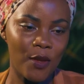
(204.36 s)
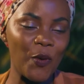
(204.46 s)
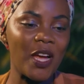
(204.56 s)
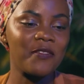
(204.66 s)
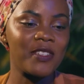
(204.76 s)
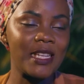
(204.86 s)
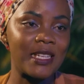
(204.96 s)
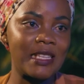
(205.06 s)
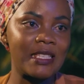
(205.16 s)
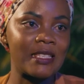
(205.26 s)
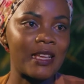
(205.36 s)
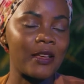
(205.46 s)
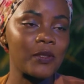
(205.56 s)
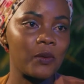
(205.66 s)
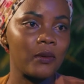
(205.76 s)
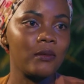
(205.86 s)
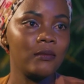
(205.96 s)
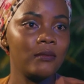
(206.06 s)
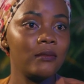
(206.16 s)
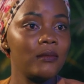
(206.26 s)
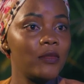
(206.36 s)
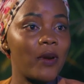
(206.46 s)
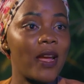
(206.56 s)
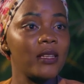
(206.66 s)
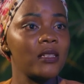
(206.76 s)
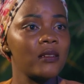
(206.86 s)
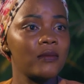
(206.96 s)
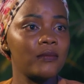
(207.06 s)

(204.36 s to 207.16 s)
We have dated since high school, right?